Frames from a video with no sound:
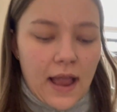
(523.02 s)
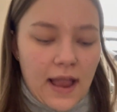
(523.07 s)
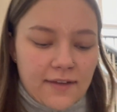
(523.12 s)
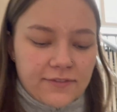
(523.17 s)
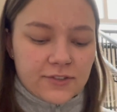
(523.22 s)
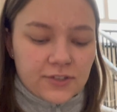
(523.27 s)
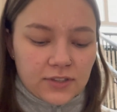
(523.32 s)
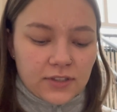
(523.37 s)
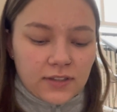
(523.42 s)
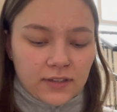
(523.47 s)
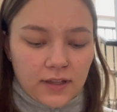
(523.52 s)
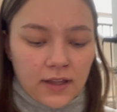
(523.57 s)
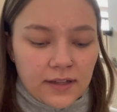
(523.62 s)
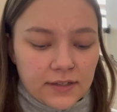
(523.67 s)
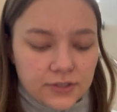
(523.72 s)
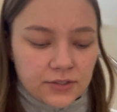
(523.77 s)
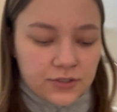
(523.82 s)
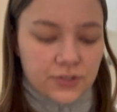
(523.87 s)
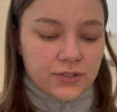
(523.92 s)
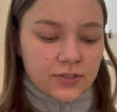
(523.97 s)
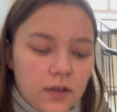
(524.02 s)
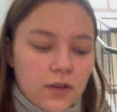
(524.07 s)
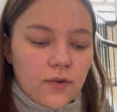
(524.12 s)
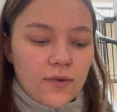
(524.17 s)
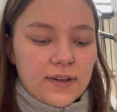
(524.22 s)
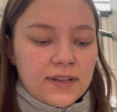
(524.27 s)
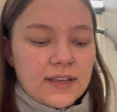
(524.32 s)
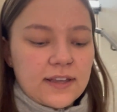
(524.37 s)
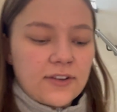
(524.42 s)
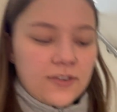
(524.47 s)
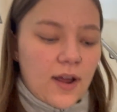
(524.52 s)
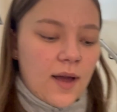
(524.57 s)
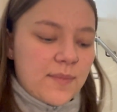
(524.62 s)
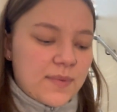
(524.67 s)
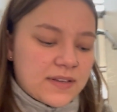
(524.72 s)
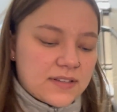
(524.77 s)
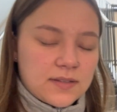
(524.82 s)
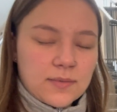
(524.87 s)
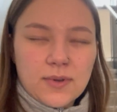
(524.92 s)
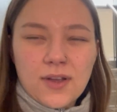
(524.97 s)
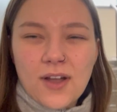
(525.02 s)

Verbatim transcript: after lunch going and grabbing some